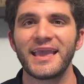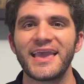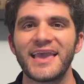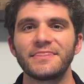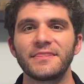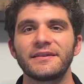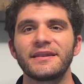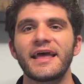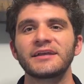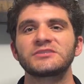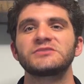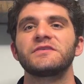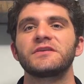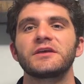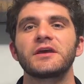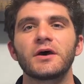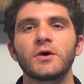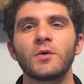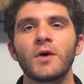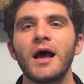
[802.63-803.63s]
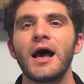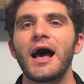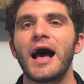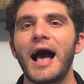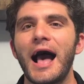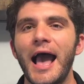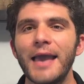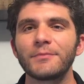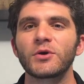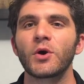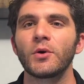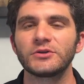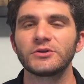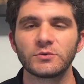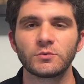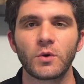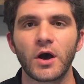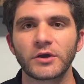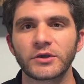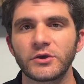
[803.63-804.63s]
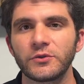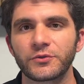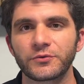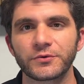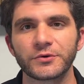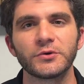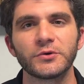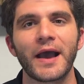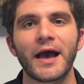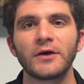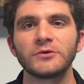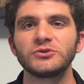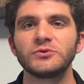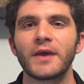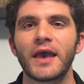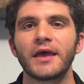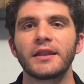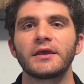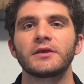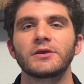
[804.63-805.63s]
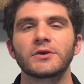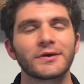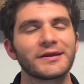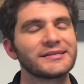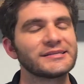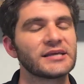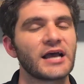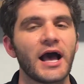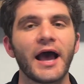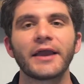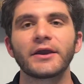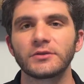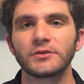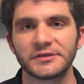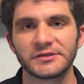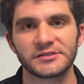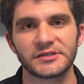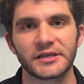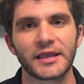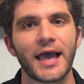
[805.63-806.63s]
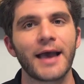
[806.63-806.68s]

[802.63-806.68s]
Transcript: In the next video, I'm going to walk you through how to edit your entire listing.